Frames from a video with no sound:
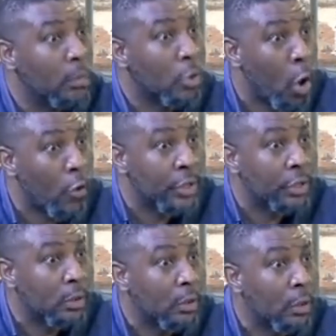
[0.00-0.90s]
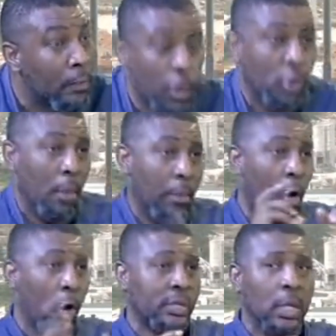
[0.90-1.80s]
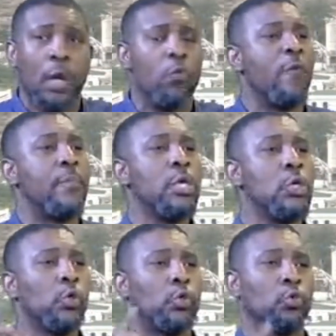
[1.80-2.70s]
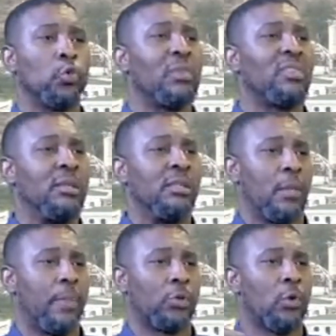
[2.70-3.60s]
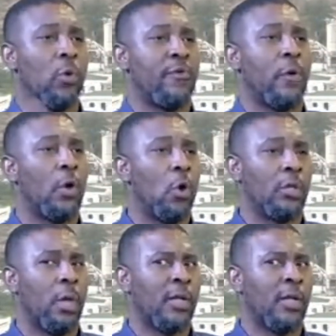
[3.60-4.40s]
Courage. Because we've been used to doing things a particular way for a long time,